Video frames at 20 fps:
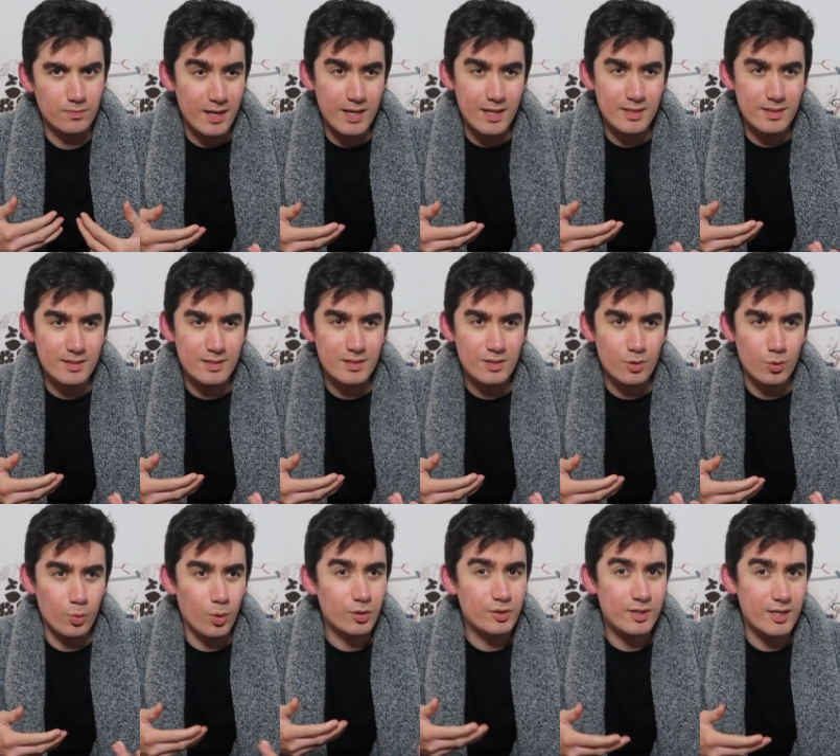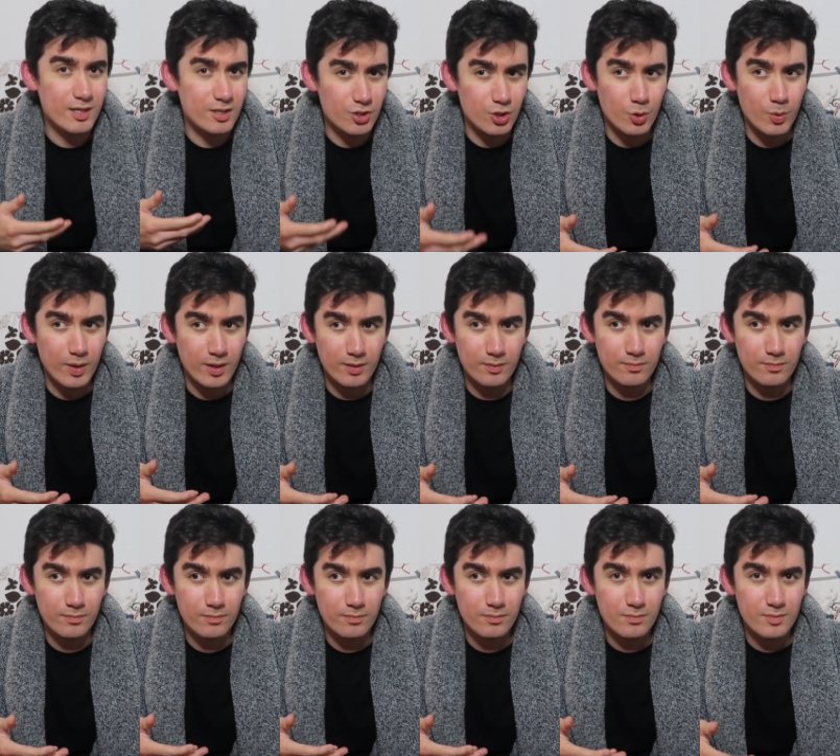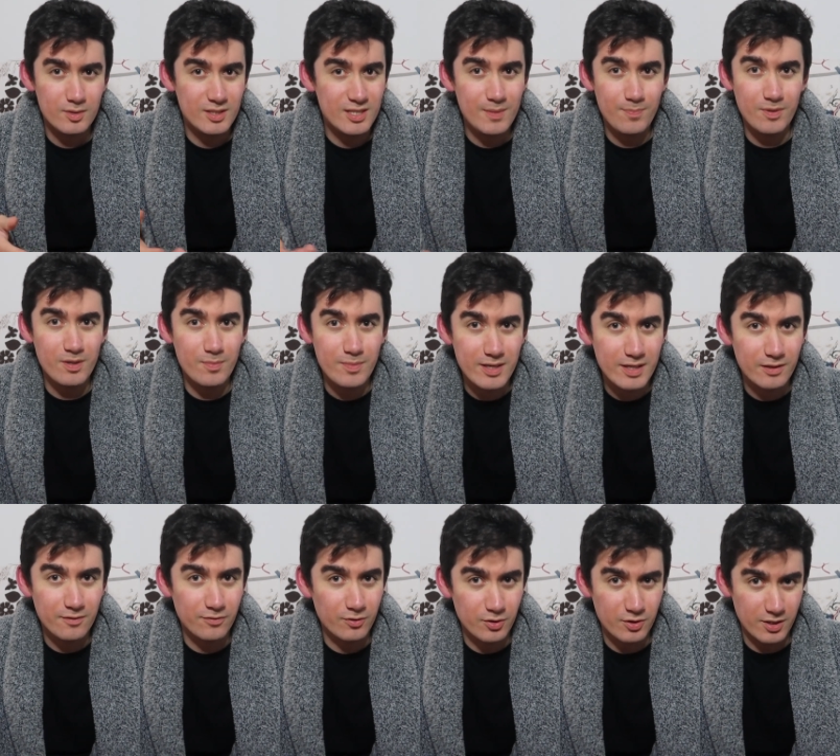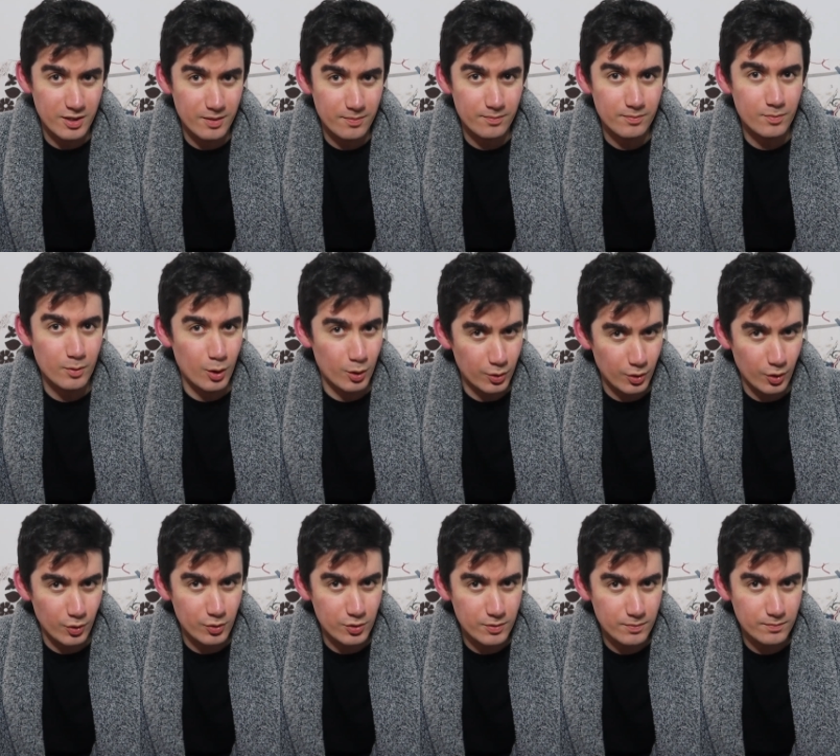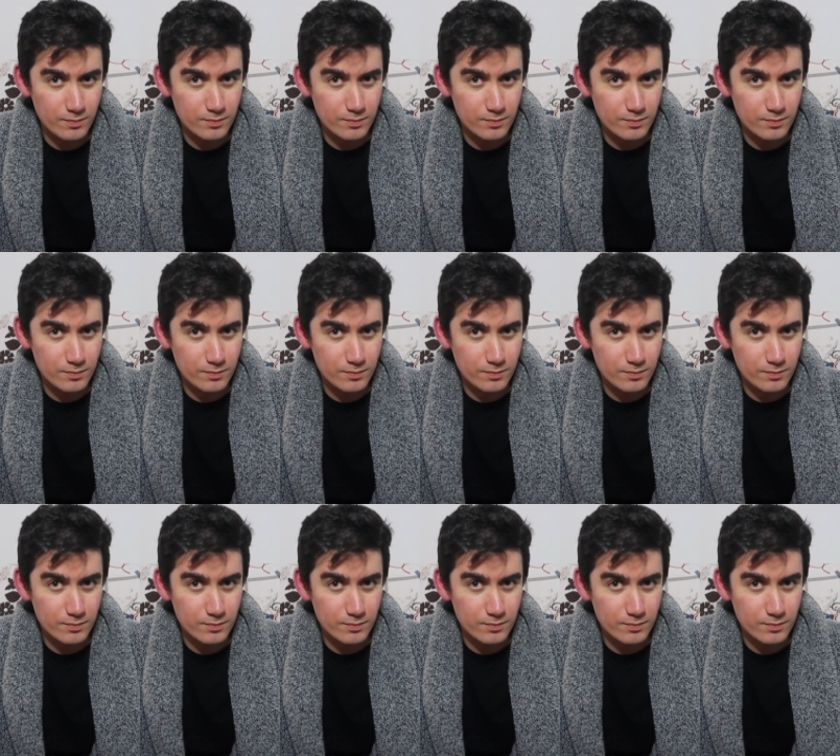Is what they're doing deeply meaningful to them or not?